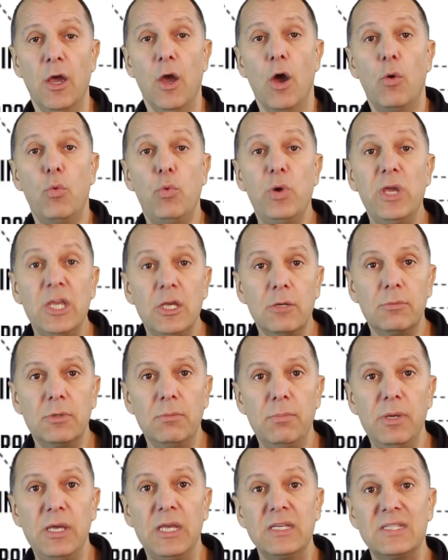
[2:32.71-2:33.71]
we human
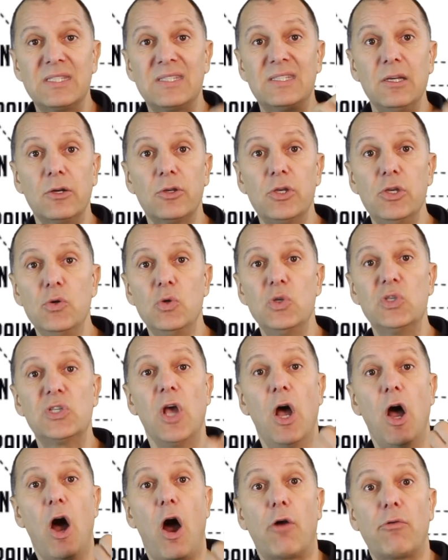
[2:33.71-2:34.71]
beings still use
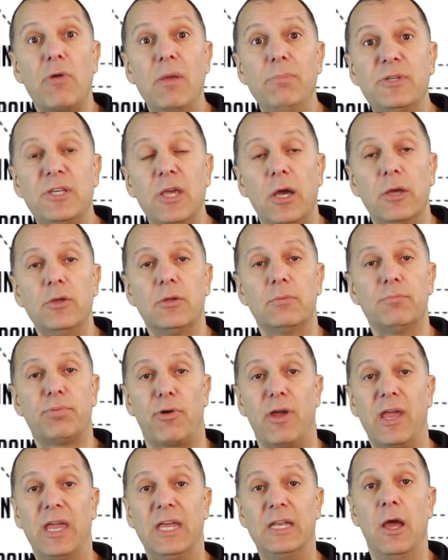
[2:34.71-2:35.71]
our reptilian
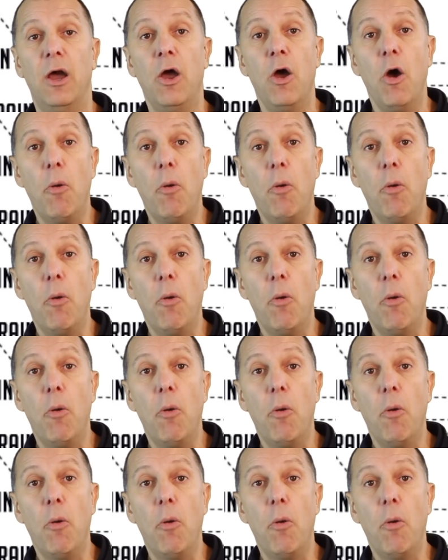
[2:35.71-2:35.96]
brain